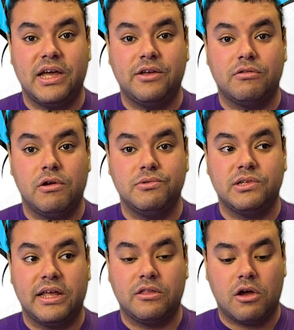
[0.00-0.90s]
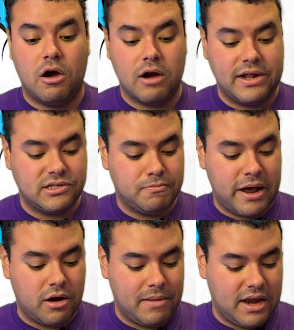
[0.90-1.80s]
like throws like the car at
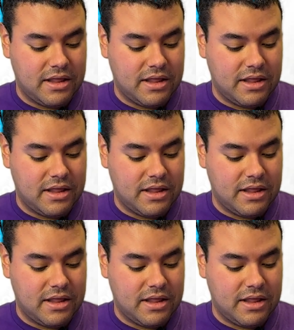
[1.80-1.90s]
Spider-Man,